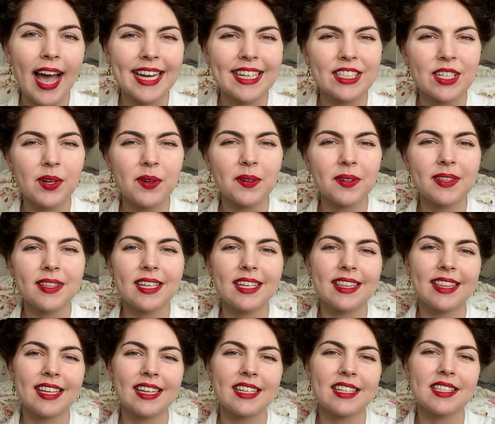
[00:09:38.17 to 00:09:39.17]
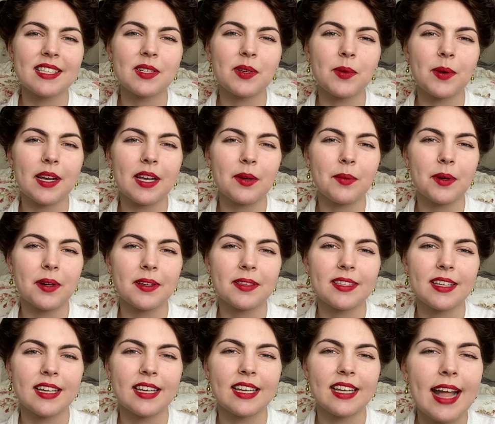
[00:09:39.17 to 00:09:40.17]
I don't think that it's quite worth
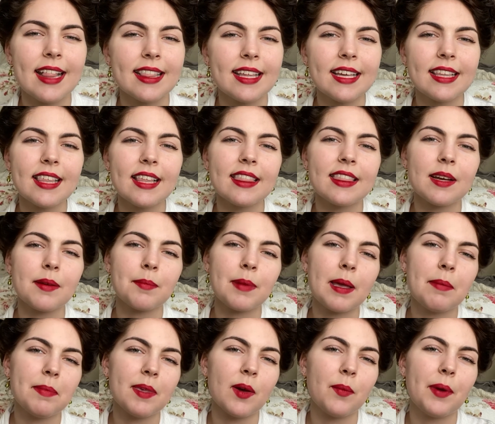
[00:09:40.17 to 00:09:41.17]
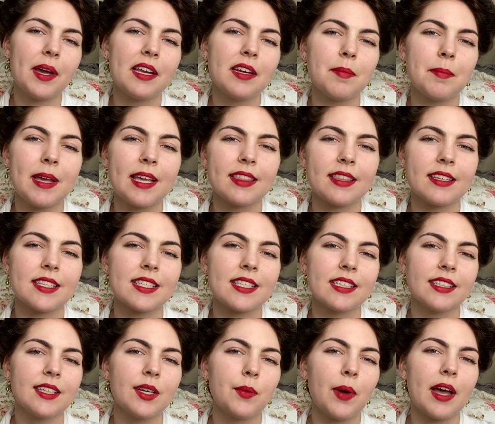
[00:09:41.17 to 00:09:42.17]
it. I think that there might be a way to make the
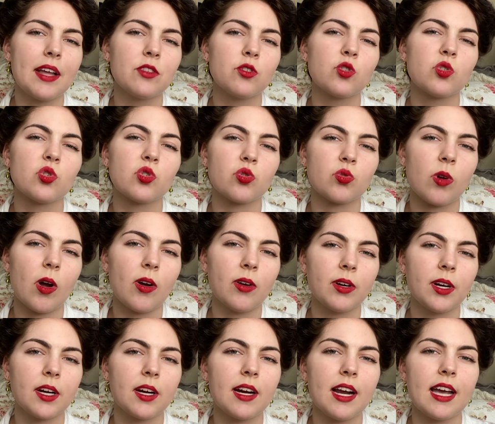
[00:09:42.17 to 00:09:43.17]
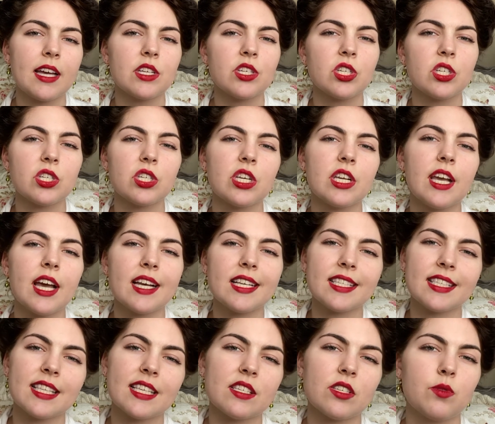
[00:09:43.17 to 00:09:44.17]
silhouette stronger, as she has
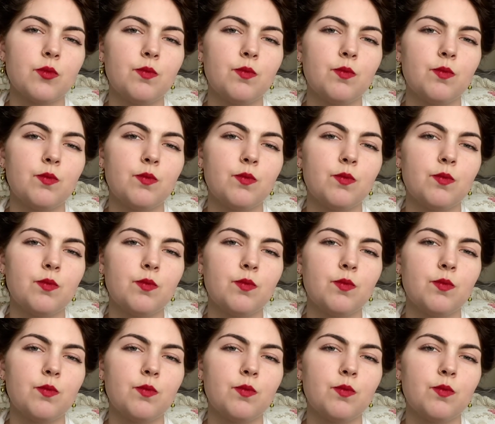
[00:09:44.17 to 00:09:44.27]
this